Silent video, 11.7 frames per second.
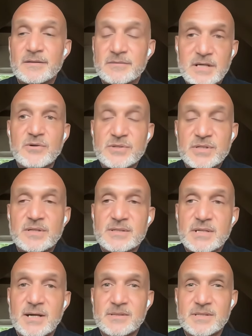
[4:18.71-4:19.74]
those are the
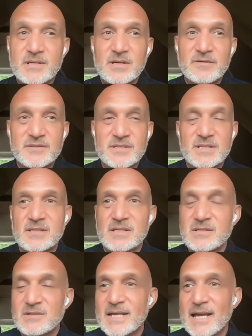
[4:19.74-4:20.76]
types of surfaces that
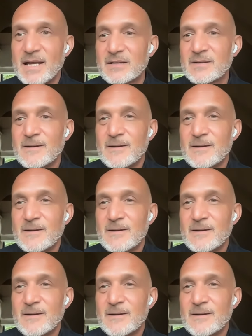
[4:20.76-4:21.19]
you get,